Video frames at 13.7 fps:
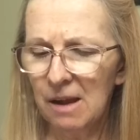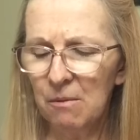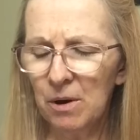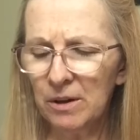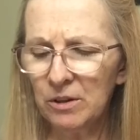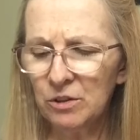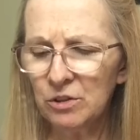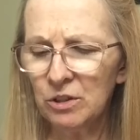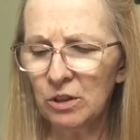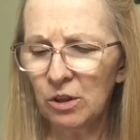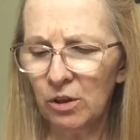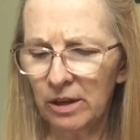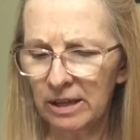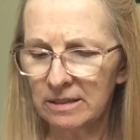I want you to
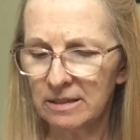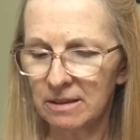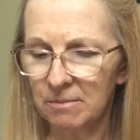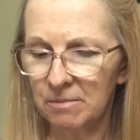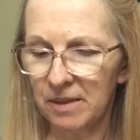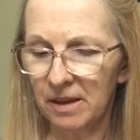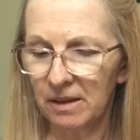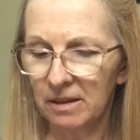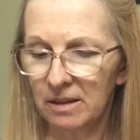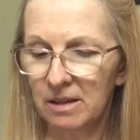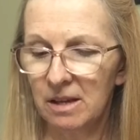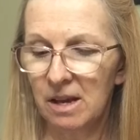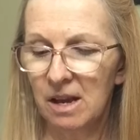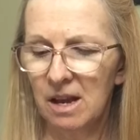look at something.
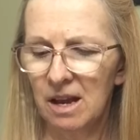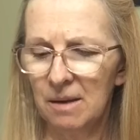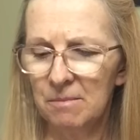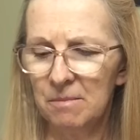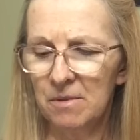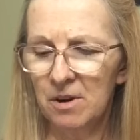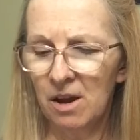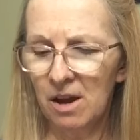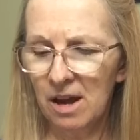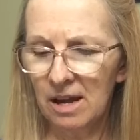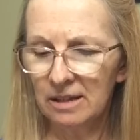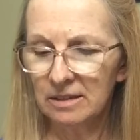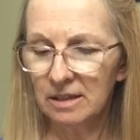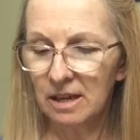I'm
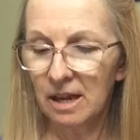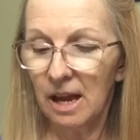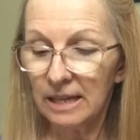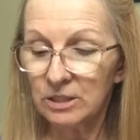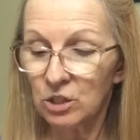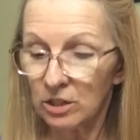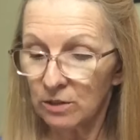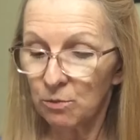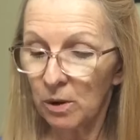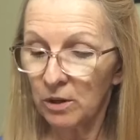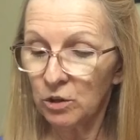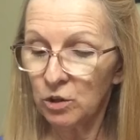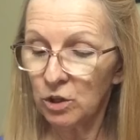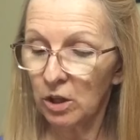not. I just
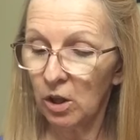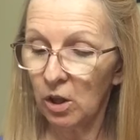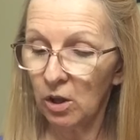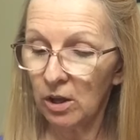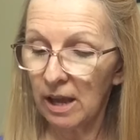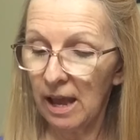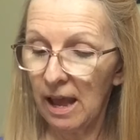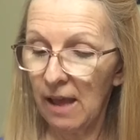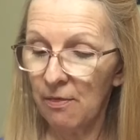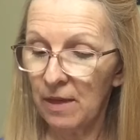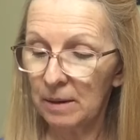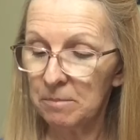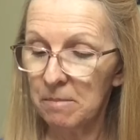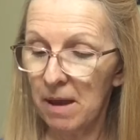want you to look at
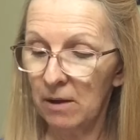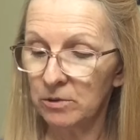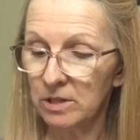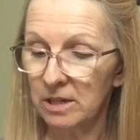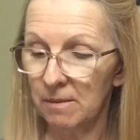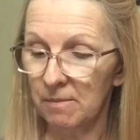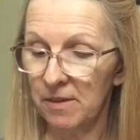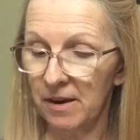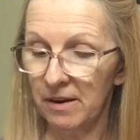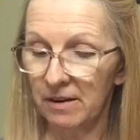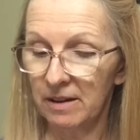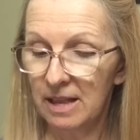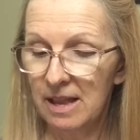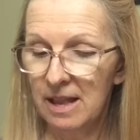that mountain up
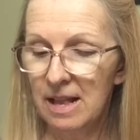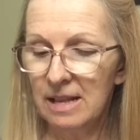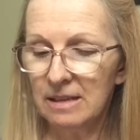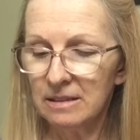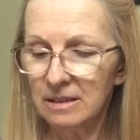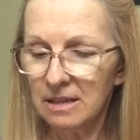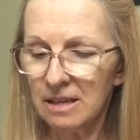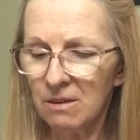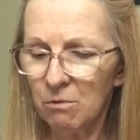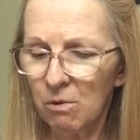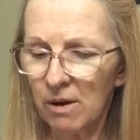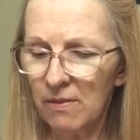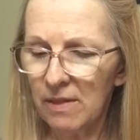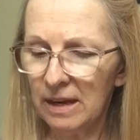there. See the
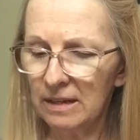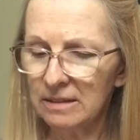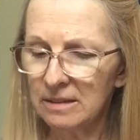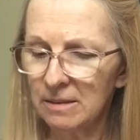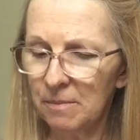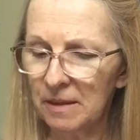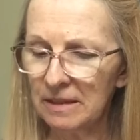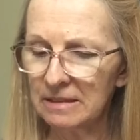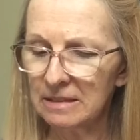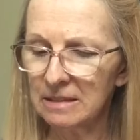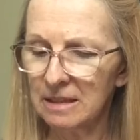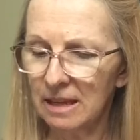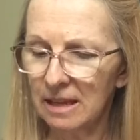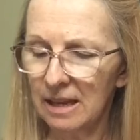one that has something
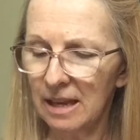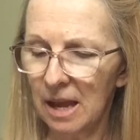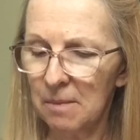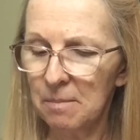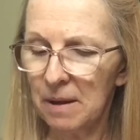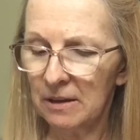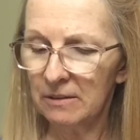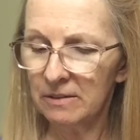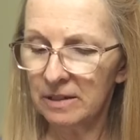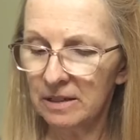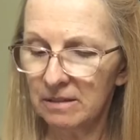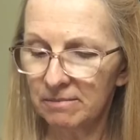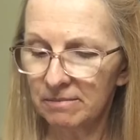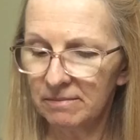sticking up out of
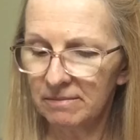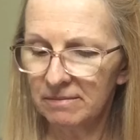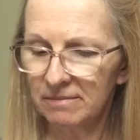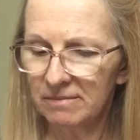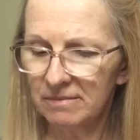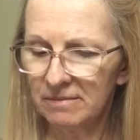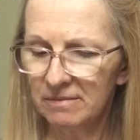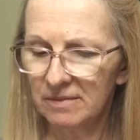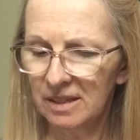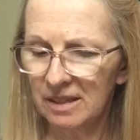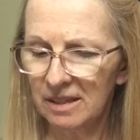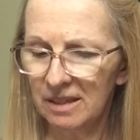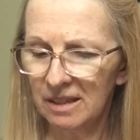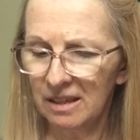it?
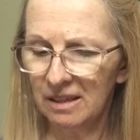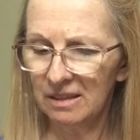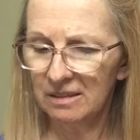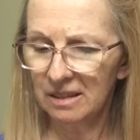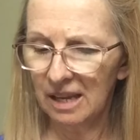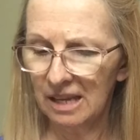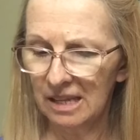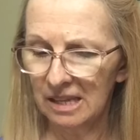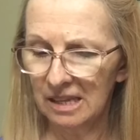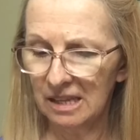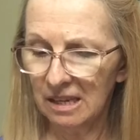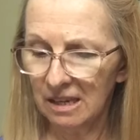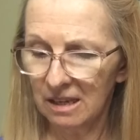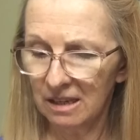Yeah, I
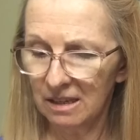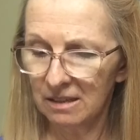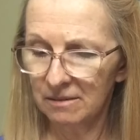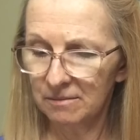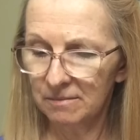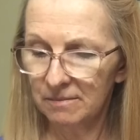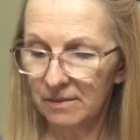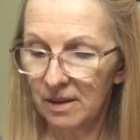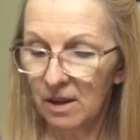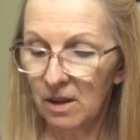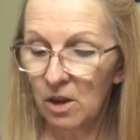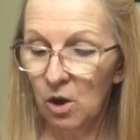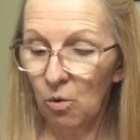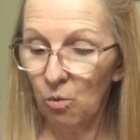think.
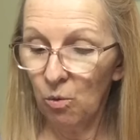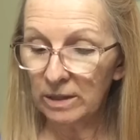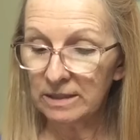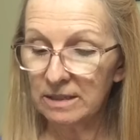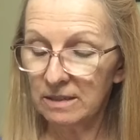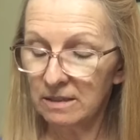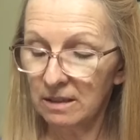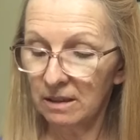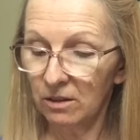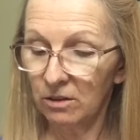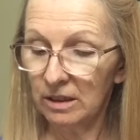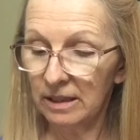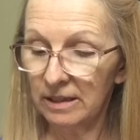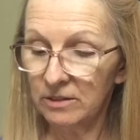What does it
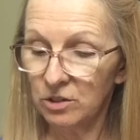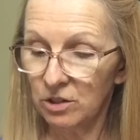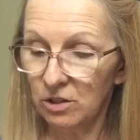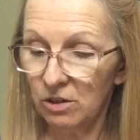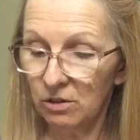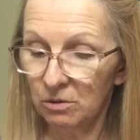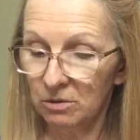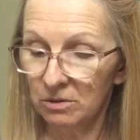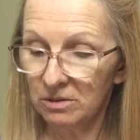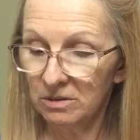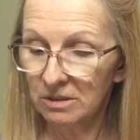look like to you?